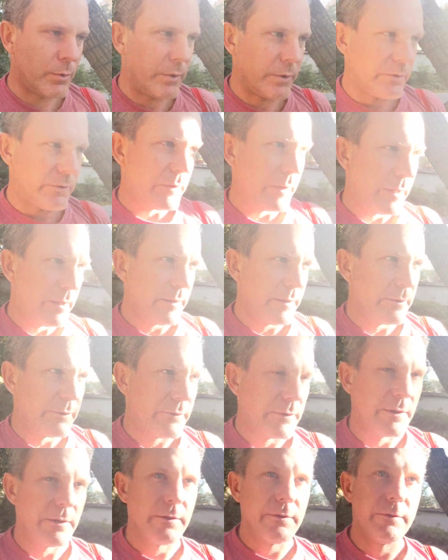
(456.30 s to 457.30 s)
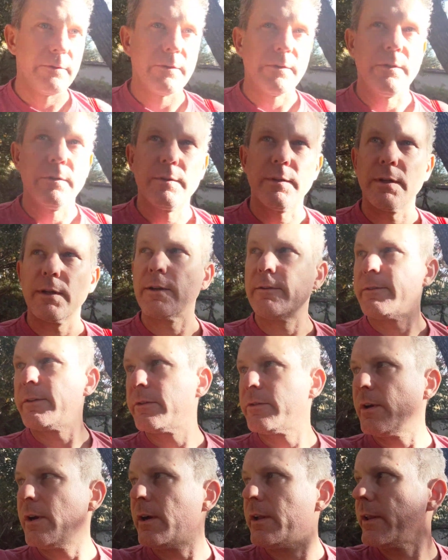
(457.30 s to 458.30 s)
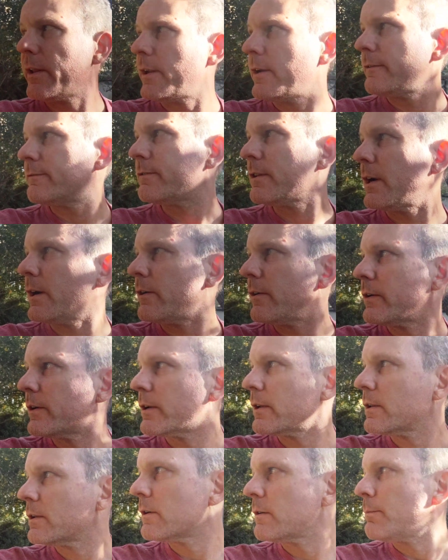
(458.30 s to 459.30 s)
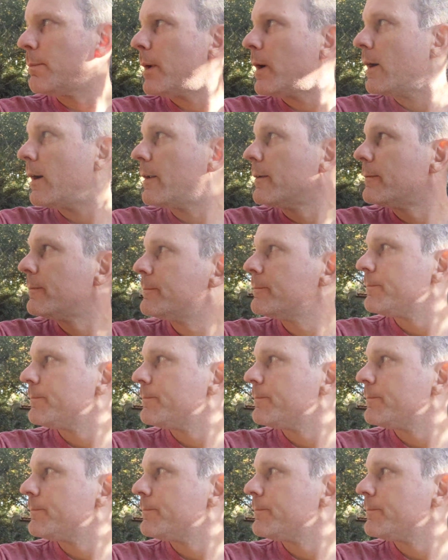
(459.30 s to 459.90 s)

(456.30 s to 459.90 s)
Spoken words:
poinsettias that usually you think of as a holiday flower in a little pot,